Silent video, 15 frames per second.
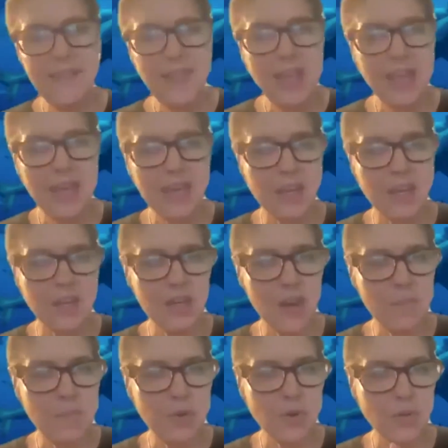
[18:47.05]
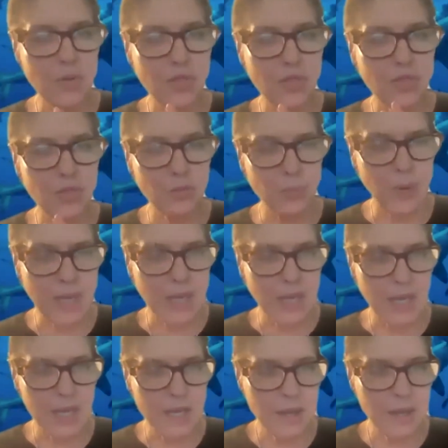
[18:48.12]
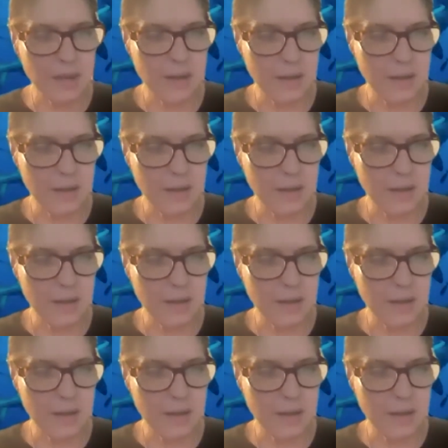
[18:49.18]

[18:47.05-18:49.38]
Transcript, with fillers: And then number three,